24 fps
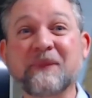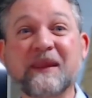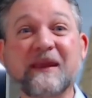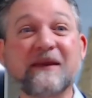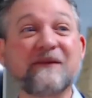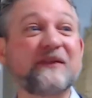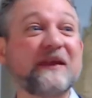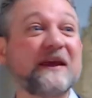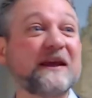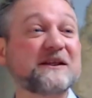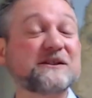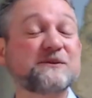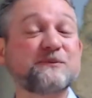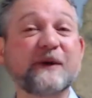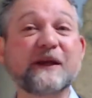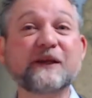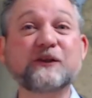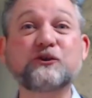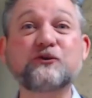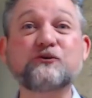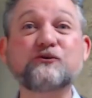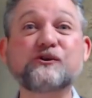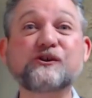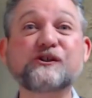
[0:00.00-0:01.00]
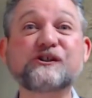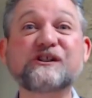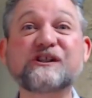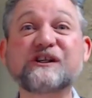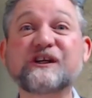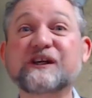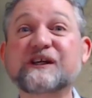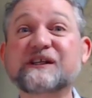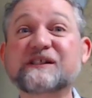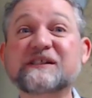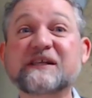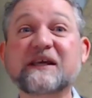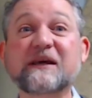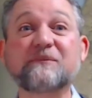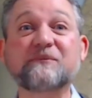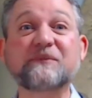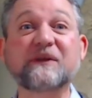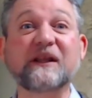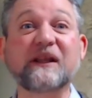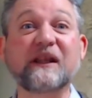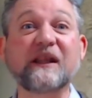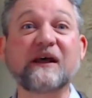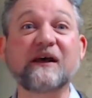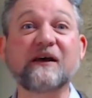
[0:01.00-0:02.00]
if they expect you just to accept
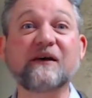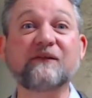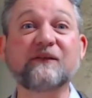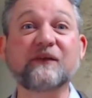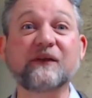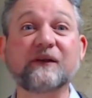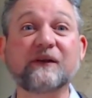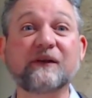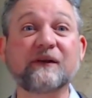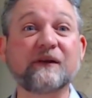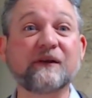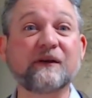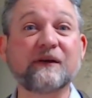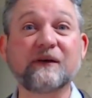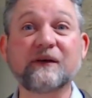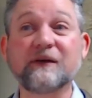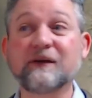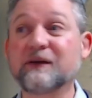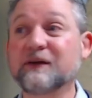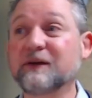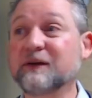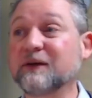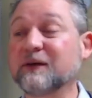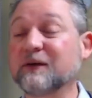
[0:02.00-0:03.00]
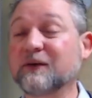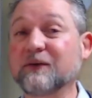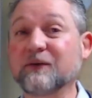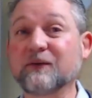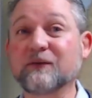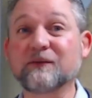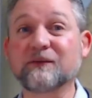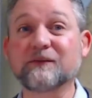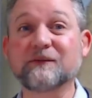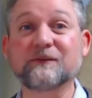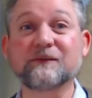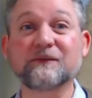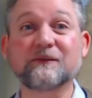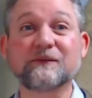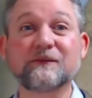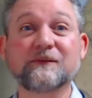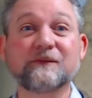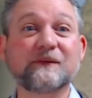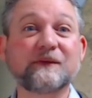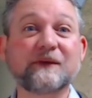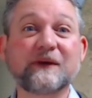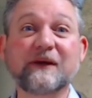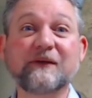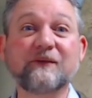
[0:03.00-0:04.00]
and love and, you know,
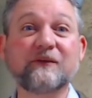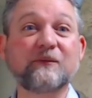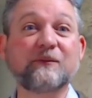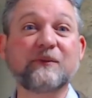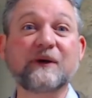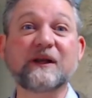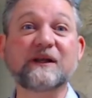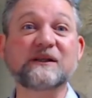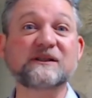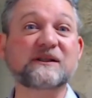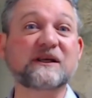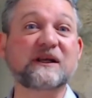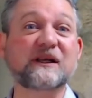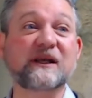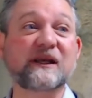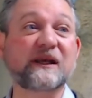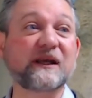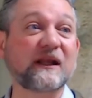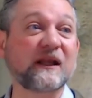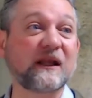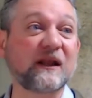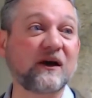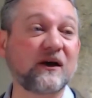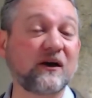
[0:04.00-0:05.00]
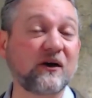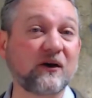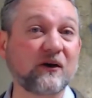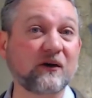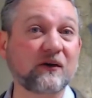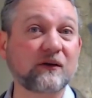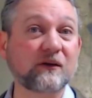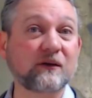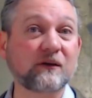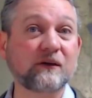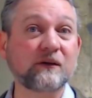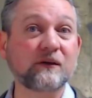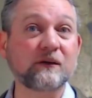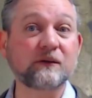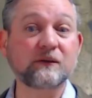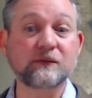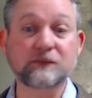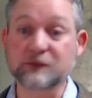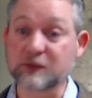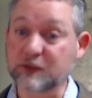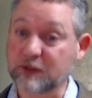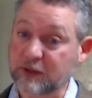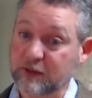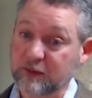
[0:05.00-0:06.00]
everybody's going to get along,
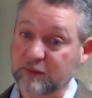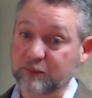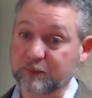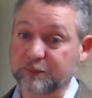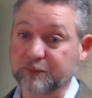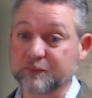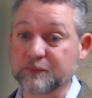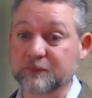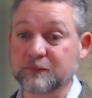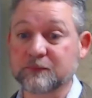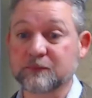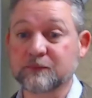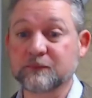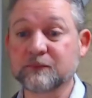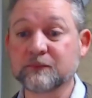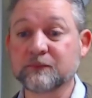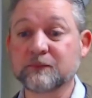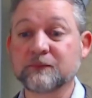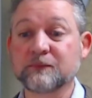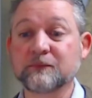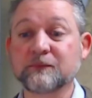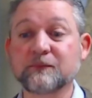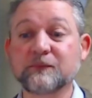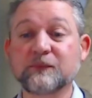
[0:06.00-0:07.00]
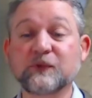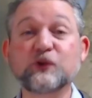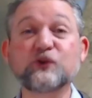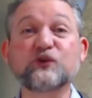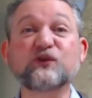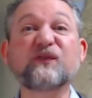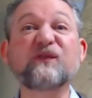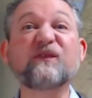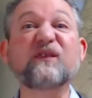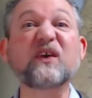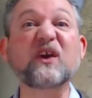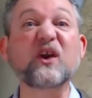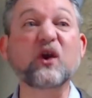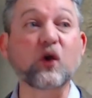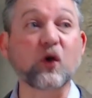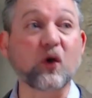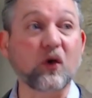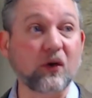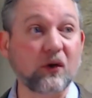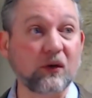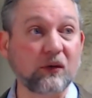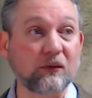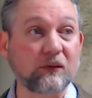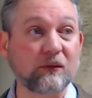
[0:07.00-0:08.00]
then use
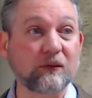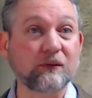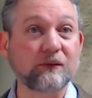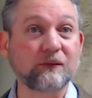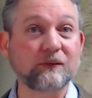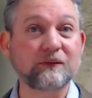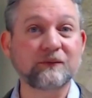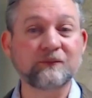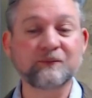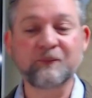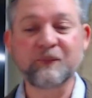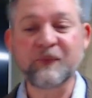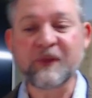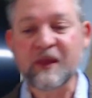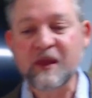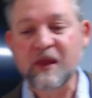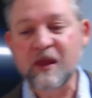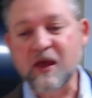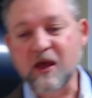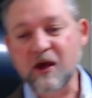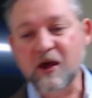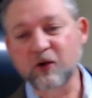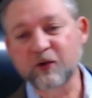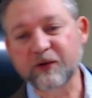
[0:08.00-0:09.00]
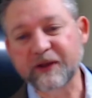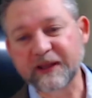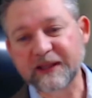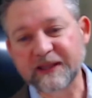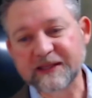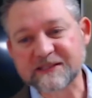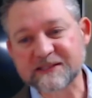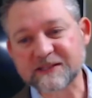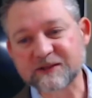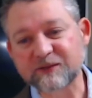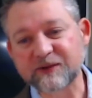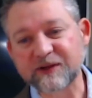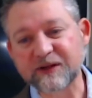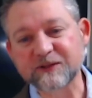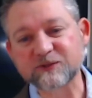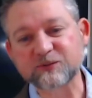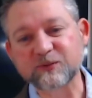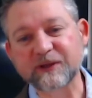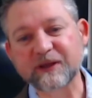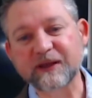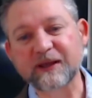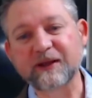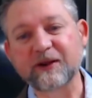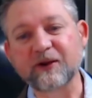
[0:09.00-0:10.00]
fear. Okay, let's see what else
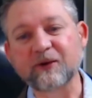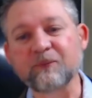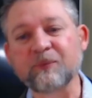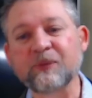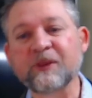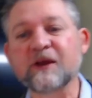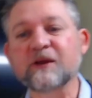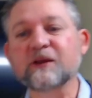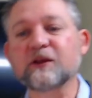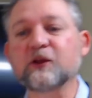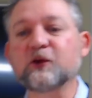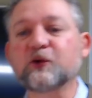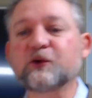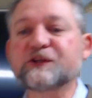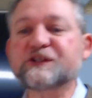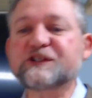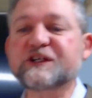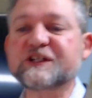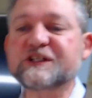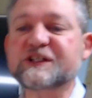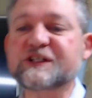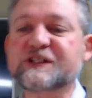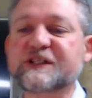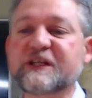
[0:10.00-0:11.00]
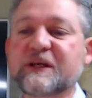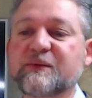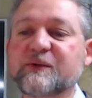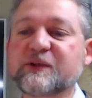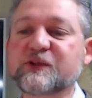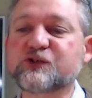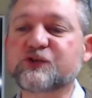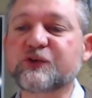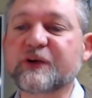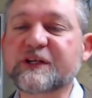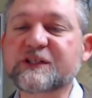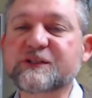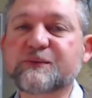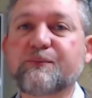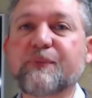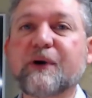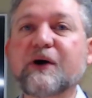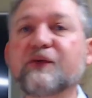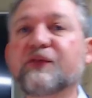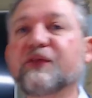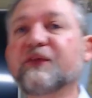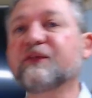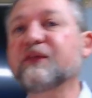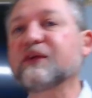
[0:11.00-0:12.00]
we got here. Lord Jesus demonstrates
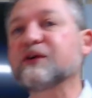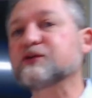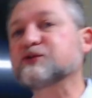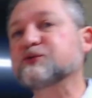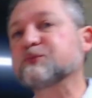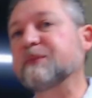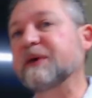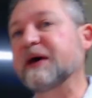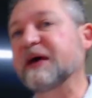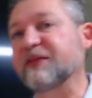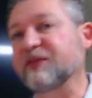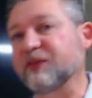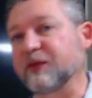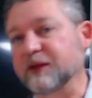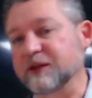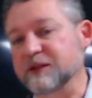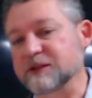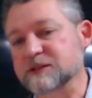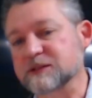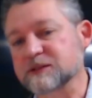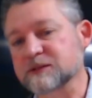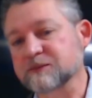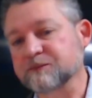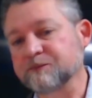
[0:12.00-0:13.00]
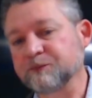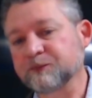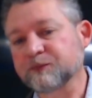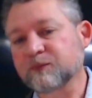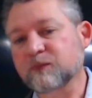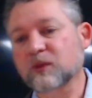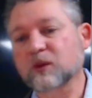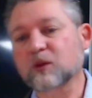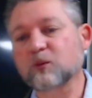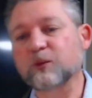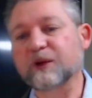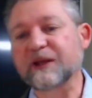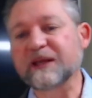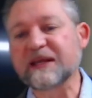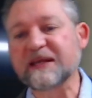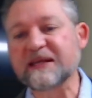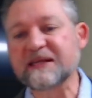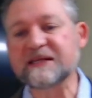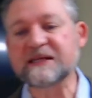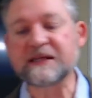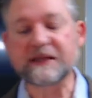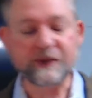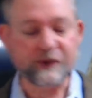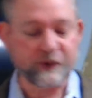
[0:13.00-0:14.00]
both of those methods when
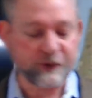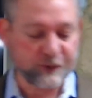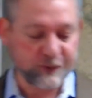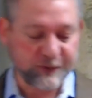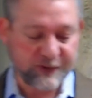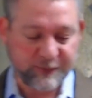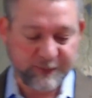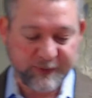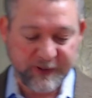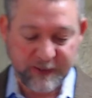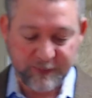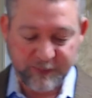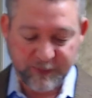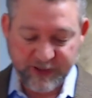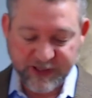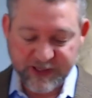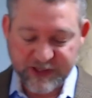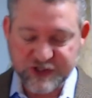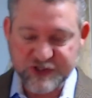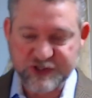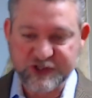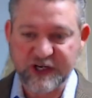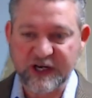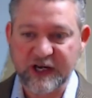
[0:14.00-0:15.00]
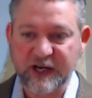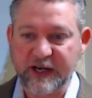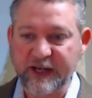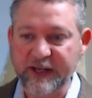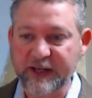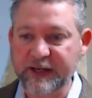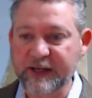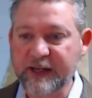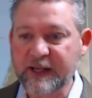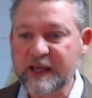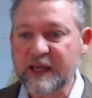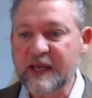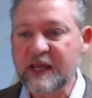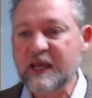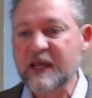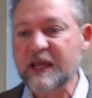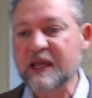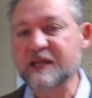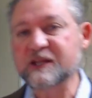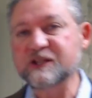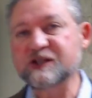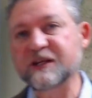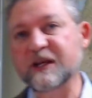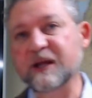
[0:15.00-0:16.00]
he deals with people. In John,
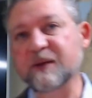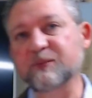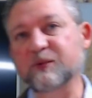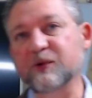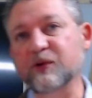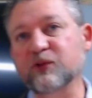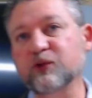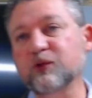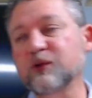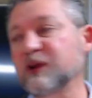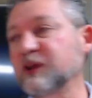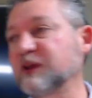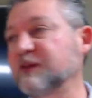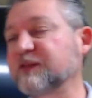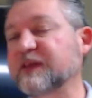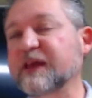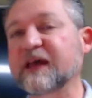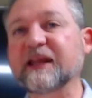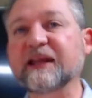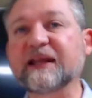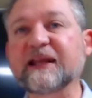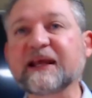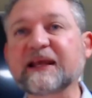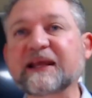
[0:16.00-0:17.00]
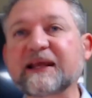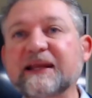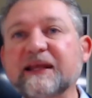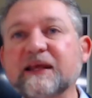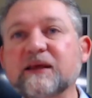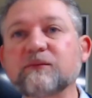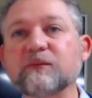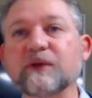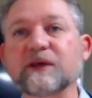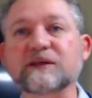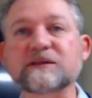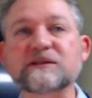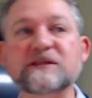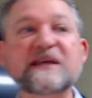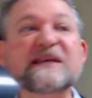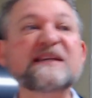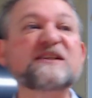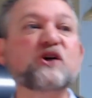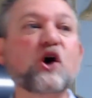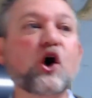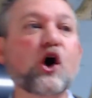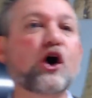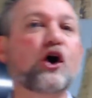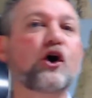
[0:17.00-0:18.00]
in chapter 3, you've got Nicodemus.
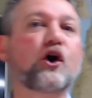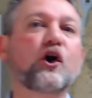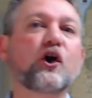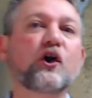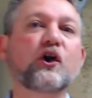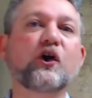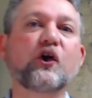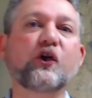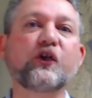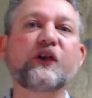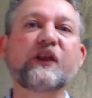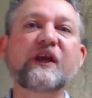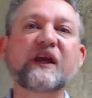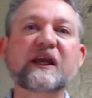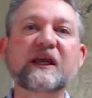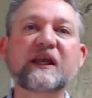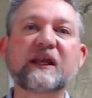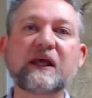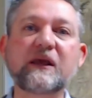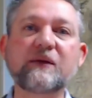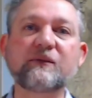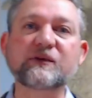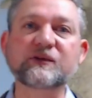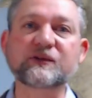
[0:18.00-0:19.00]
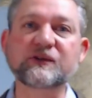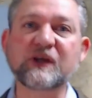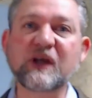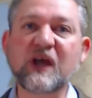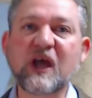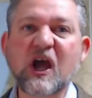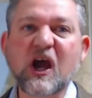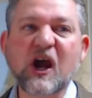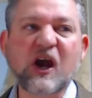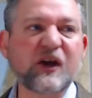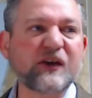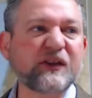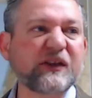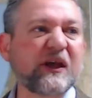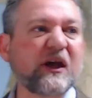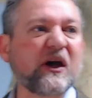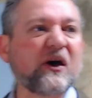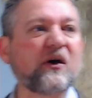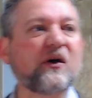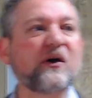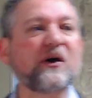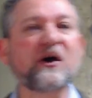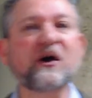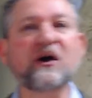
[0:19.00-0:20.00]
He's hard on Nicodemus. Art
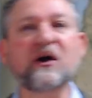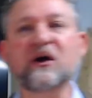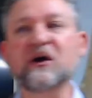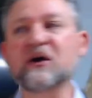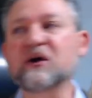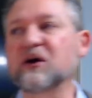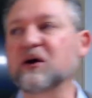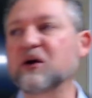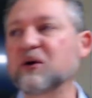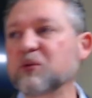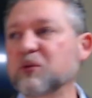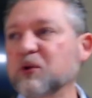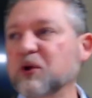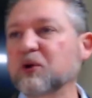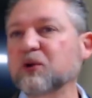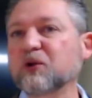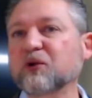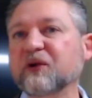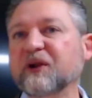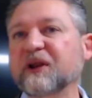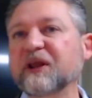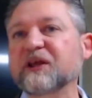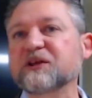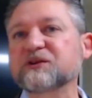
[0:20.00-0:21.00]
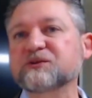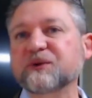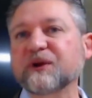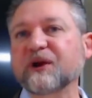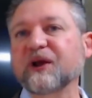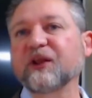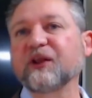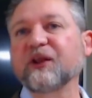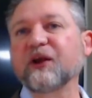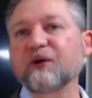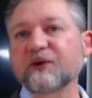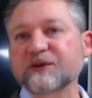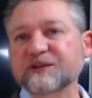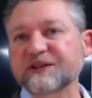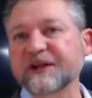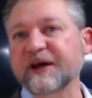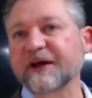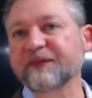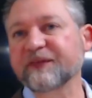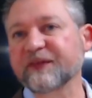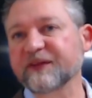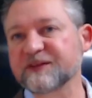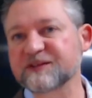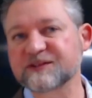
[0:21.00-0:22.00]
thou a, a ruler in Israel and knowest
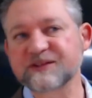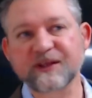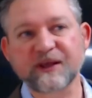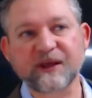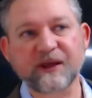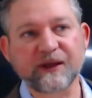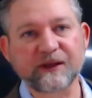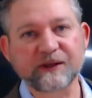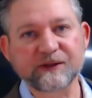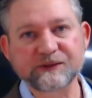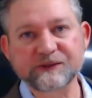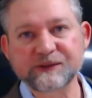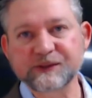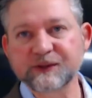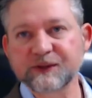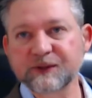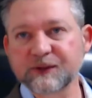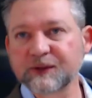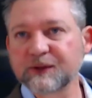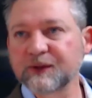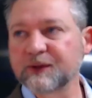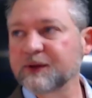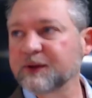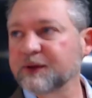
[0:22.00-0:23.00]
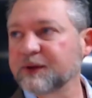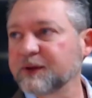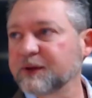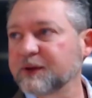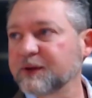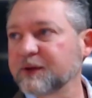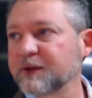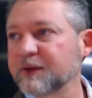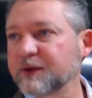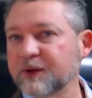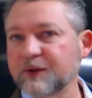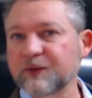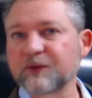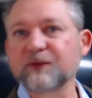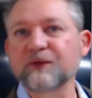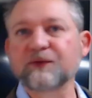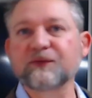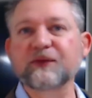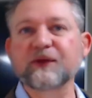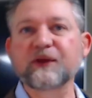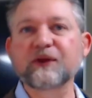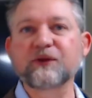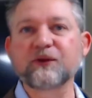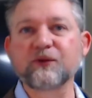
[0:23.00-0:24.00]
not these things? Who do you
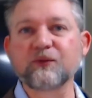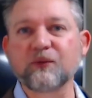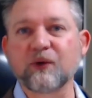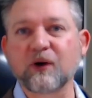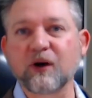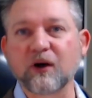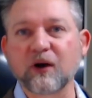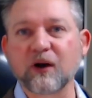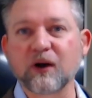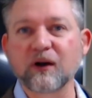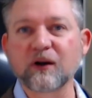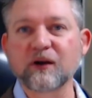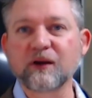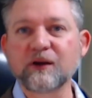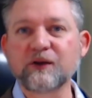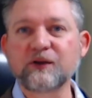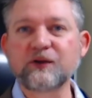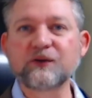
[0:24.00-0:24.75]
think you are? You